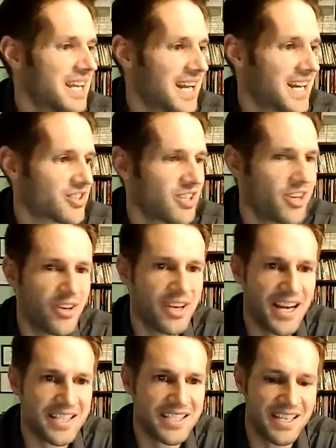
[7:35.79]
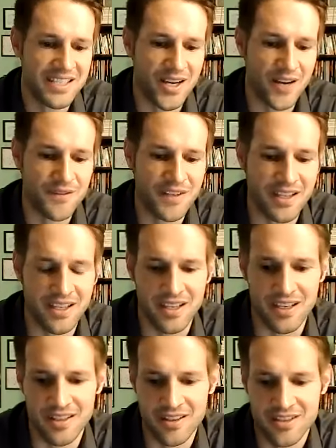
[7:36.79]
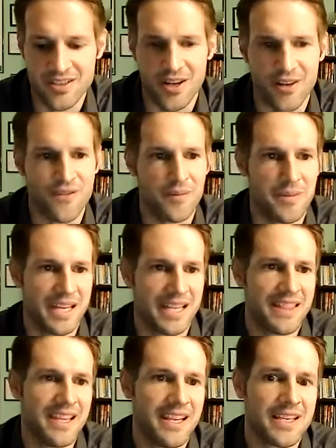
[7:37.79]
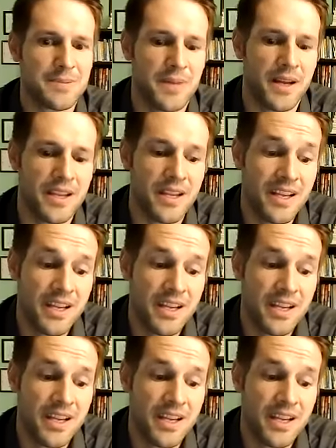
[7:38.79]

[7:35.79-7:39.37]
gosh, curiosity is often the start for many things, but